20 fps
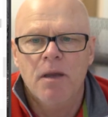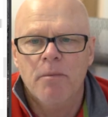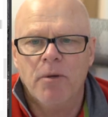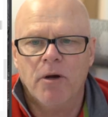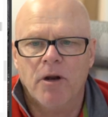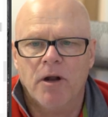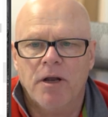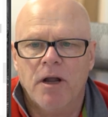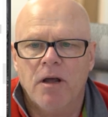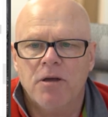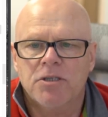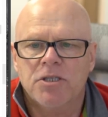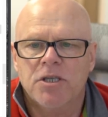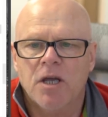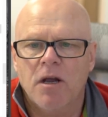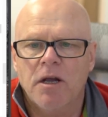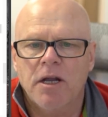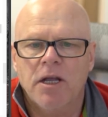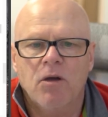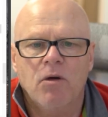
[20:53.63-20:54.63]
but I know
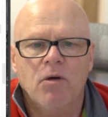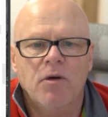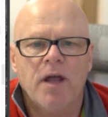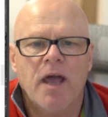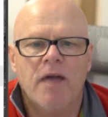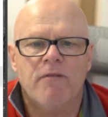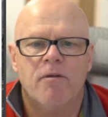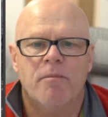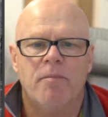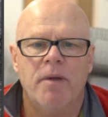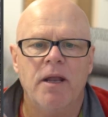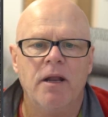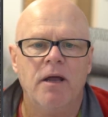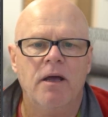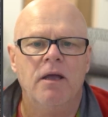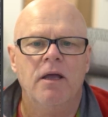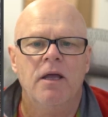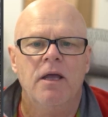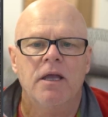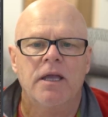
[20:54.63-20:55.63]
Sony could have a
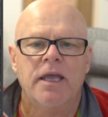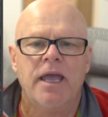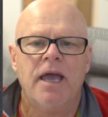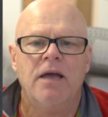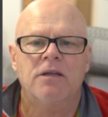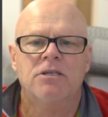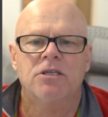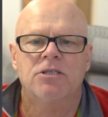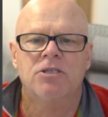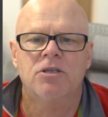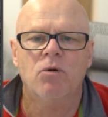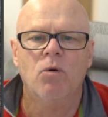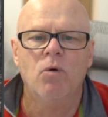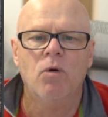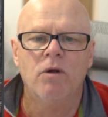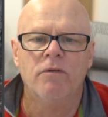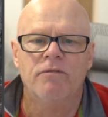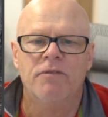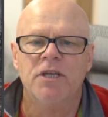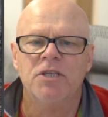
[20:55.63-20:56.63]
better counter to
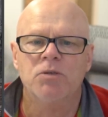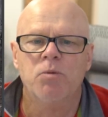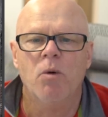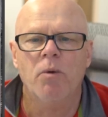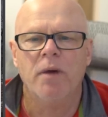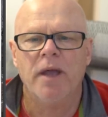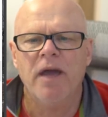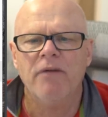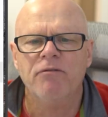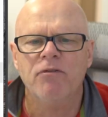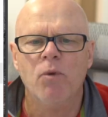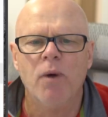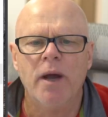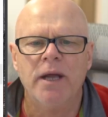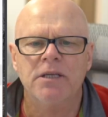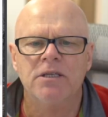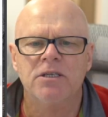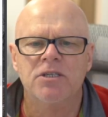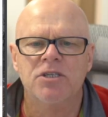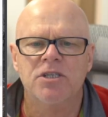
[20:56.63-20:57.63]
all of this. Well, we have to
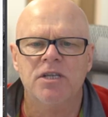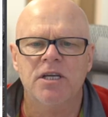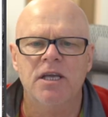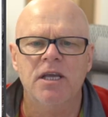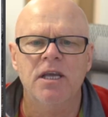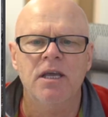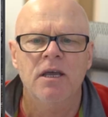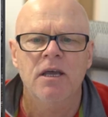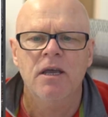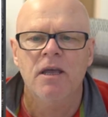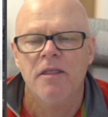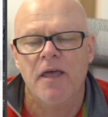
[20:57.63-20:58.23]
wait and see.